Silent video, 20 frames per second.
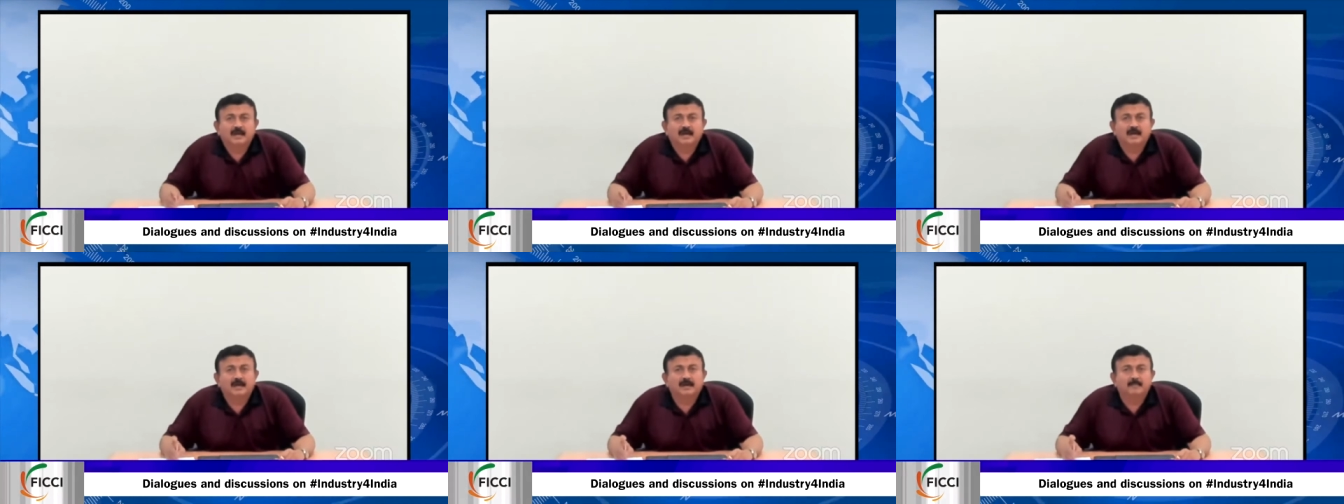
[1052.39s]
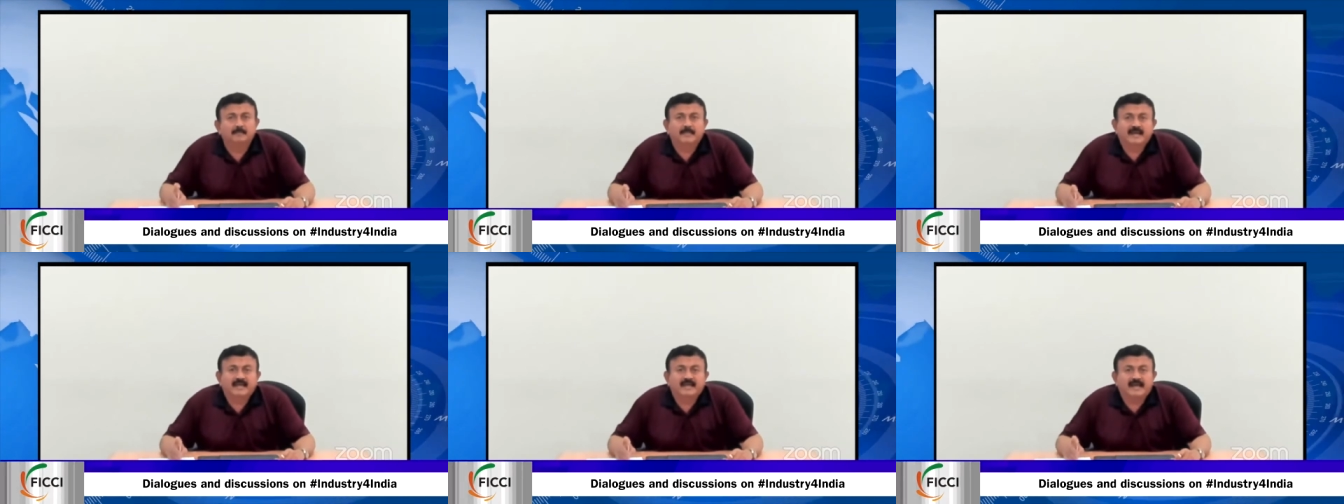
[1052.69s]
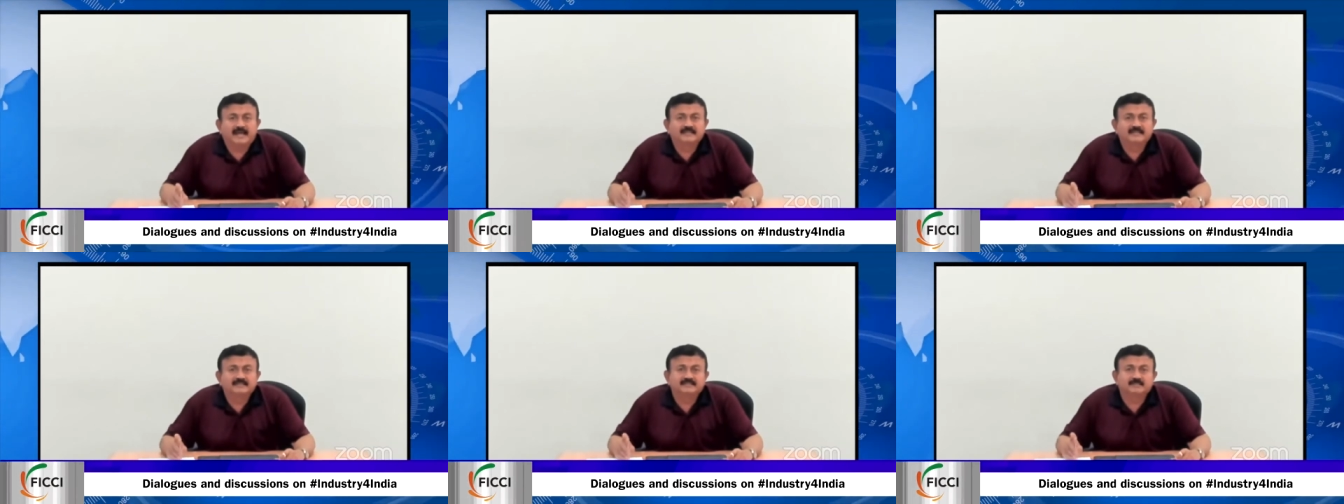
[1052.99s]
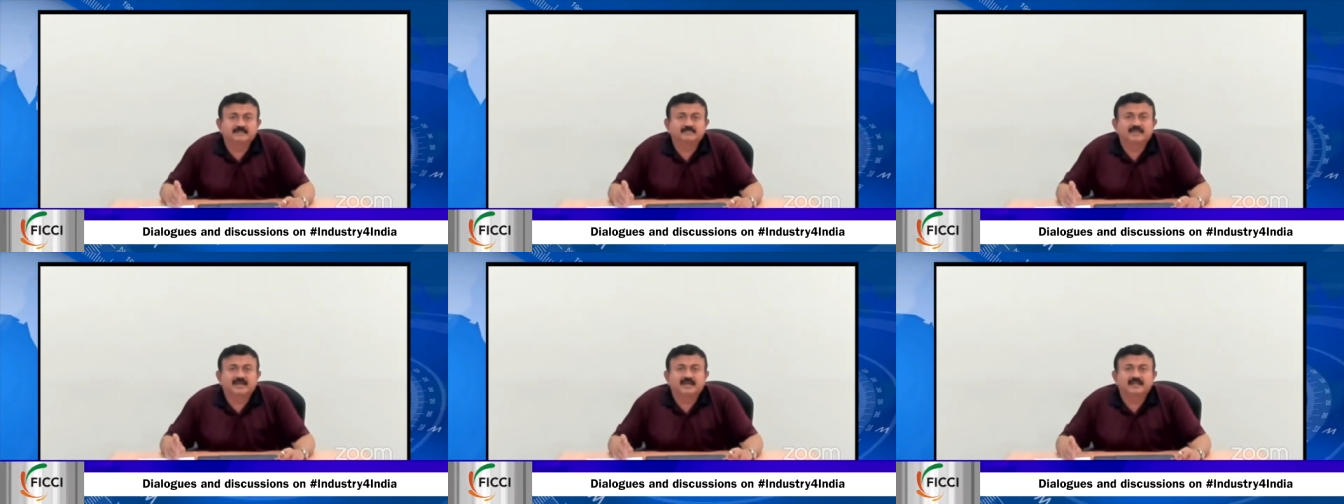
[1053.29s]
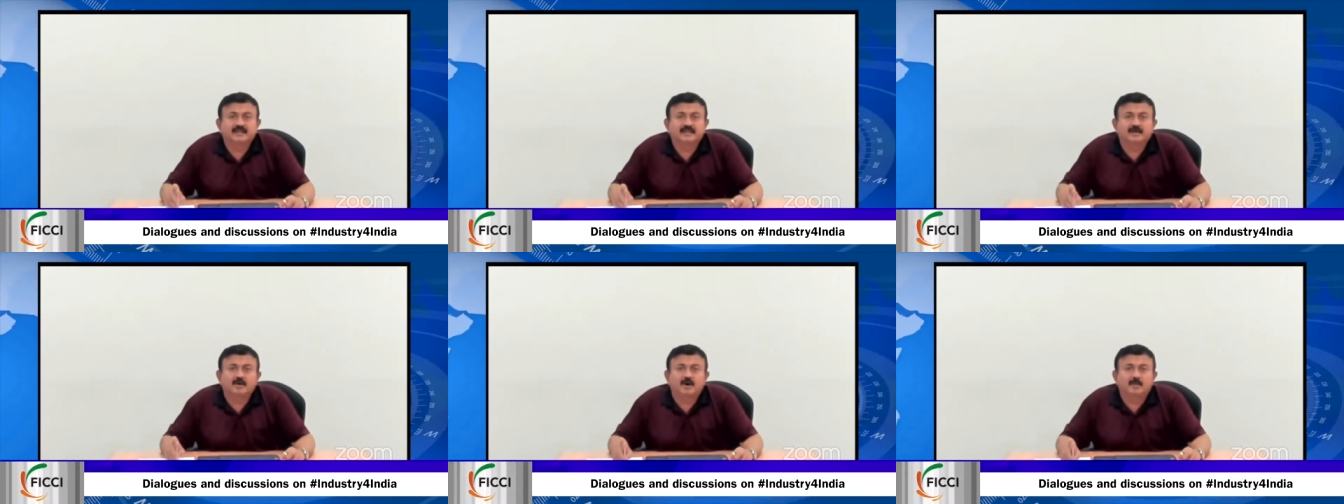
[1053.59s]
uh, mechanism that
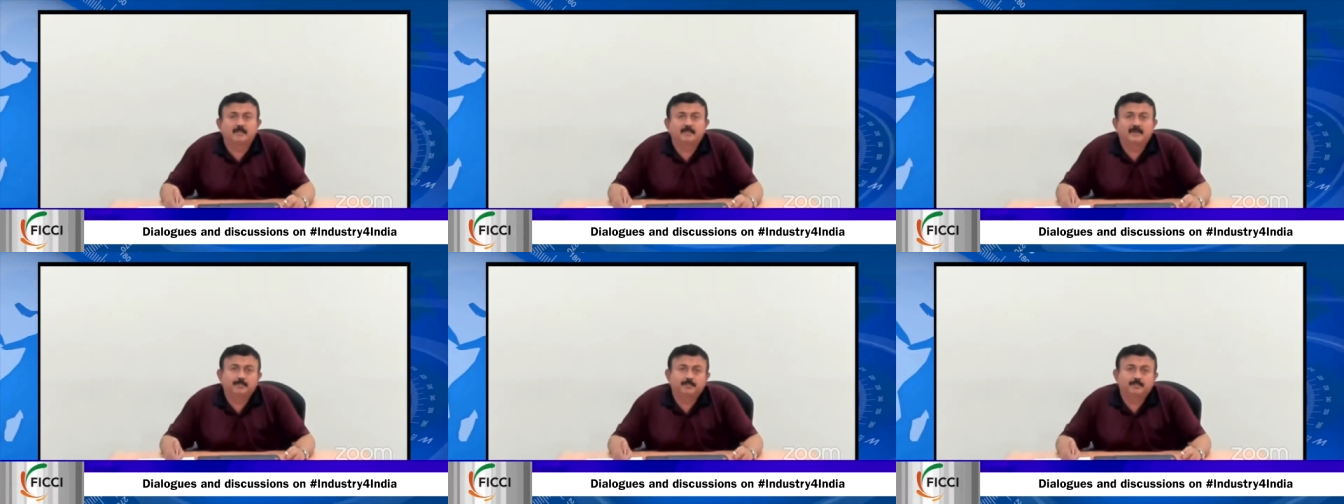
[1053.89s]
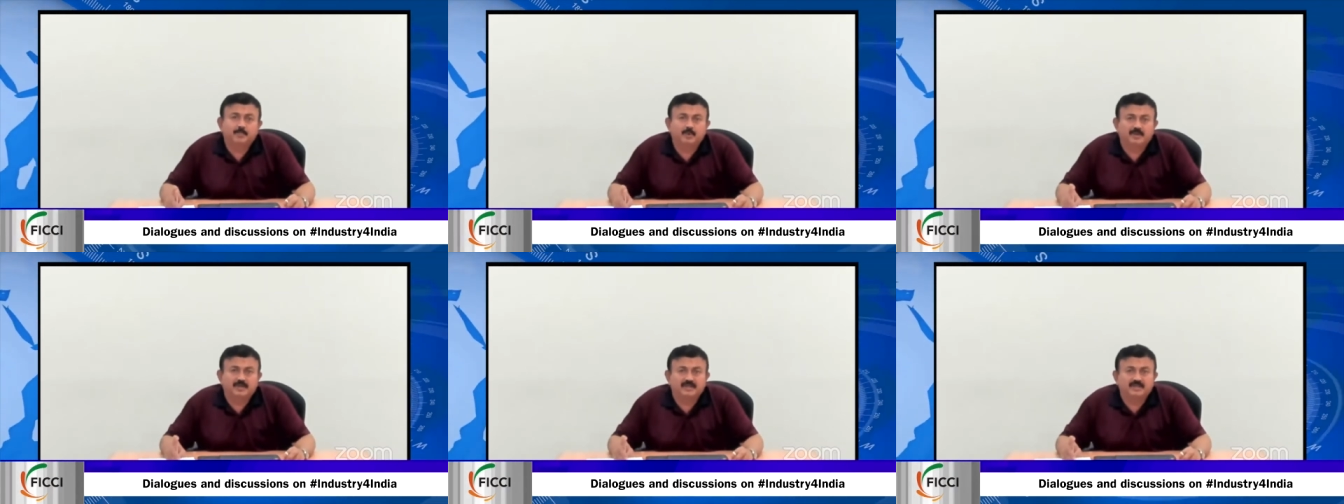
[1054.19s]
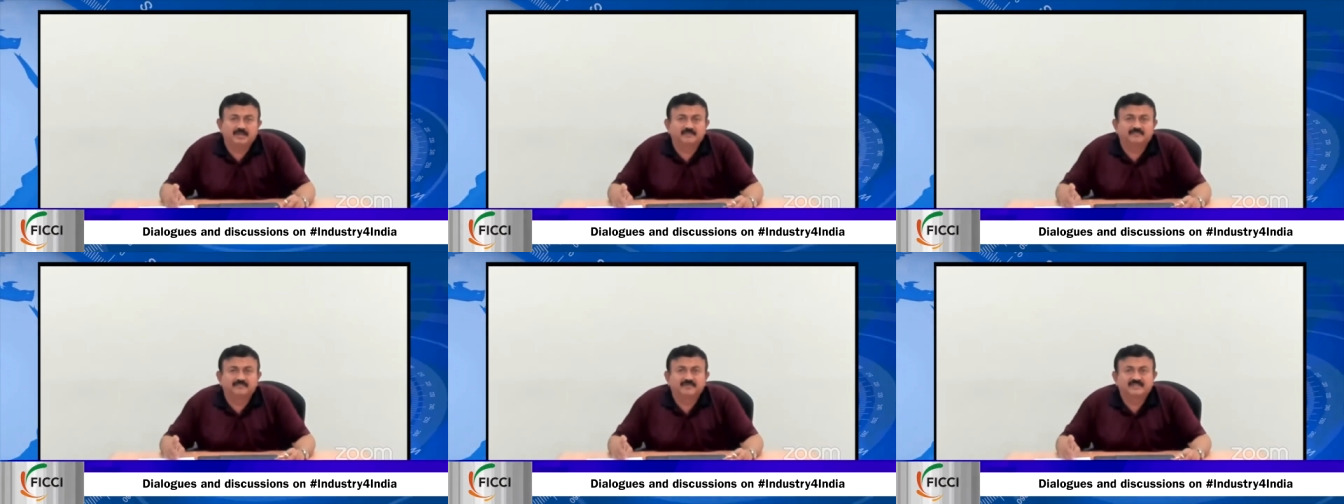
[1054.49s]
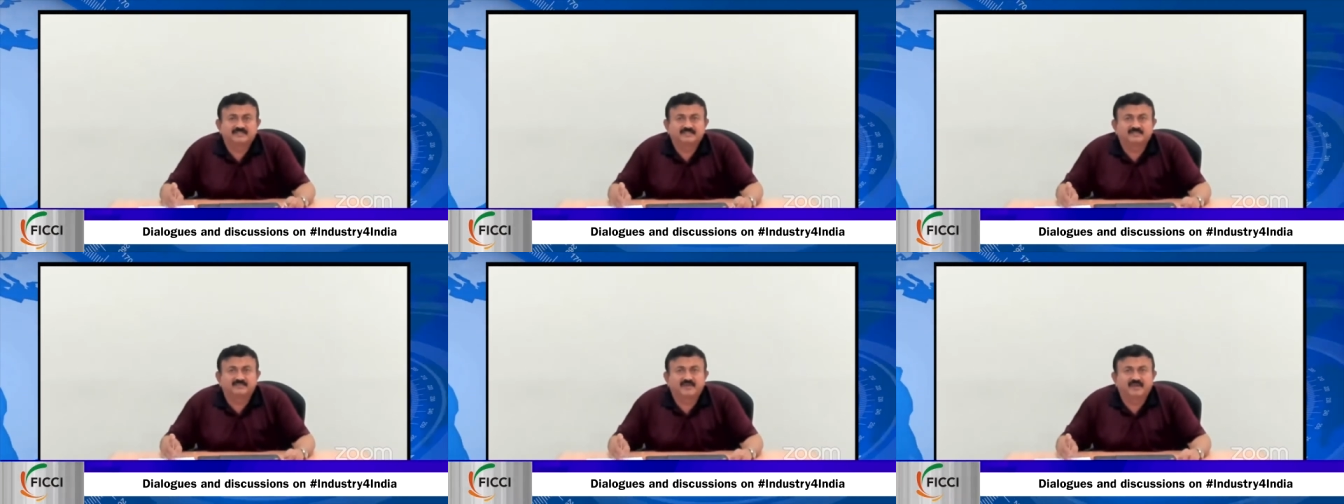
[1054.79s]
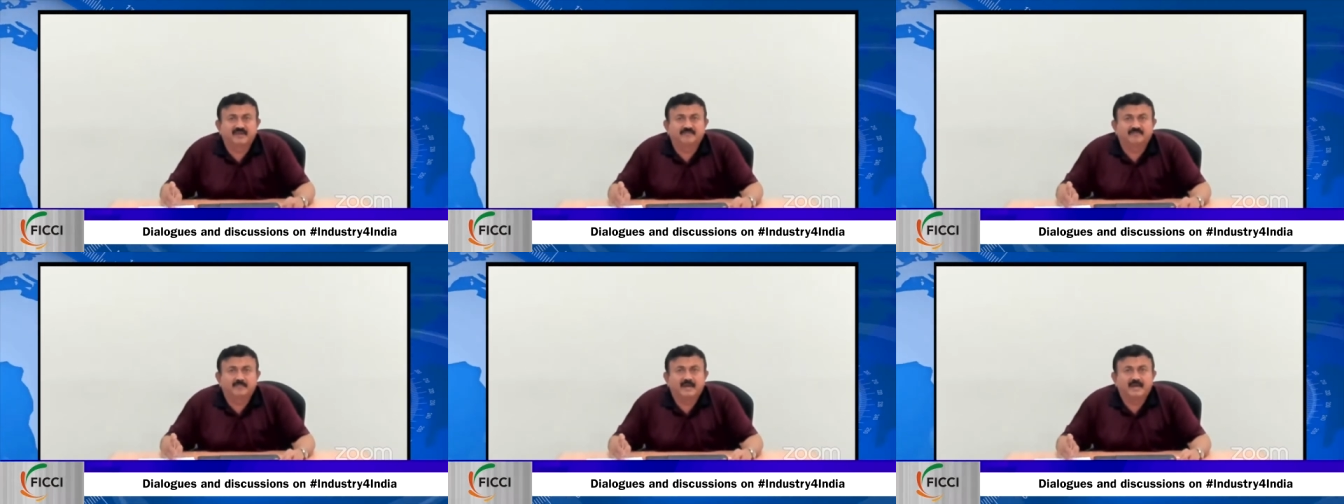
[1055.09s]
the government put in the first
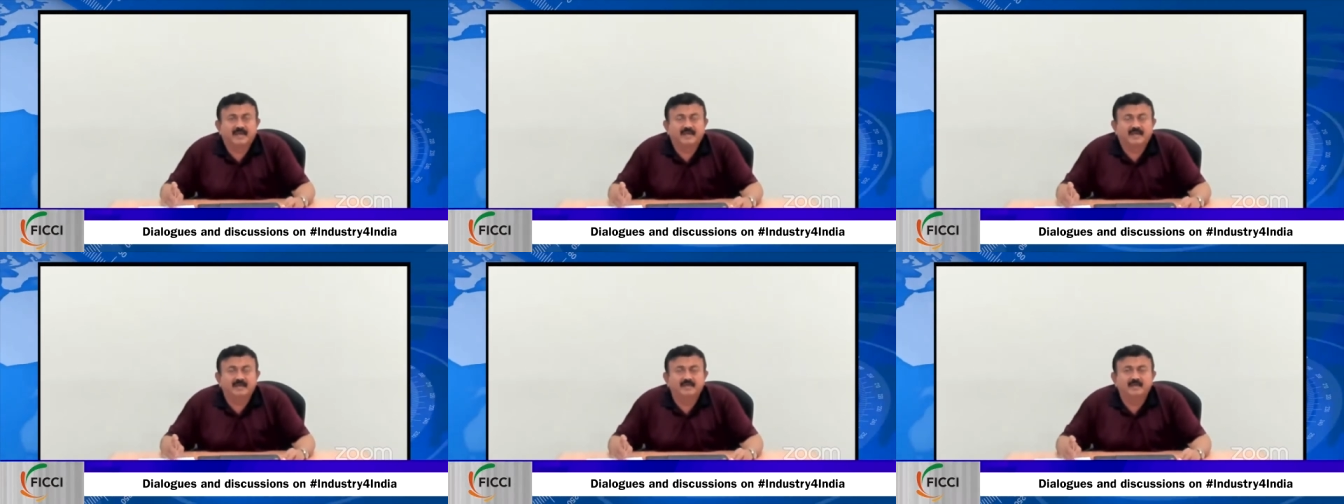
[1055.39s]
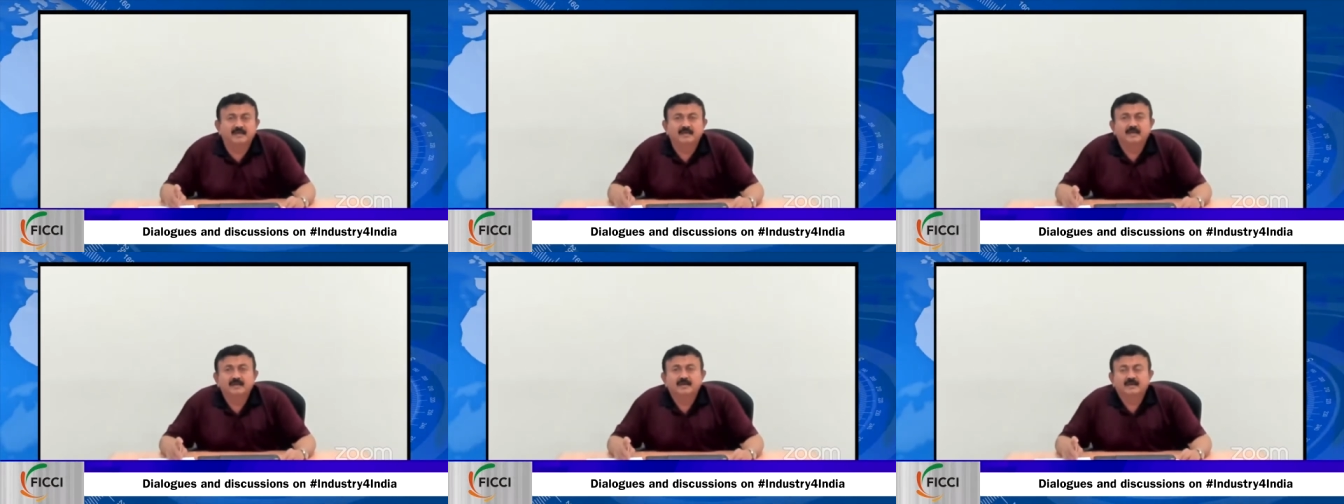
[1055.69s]
wave by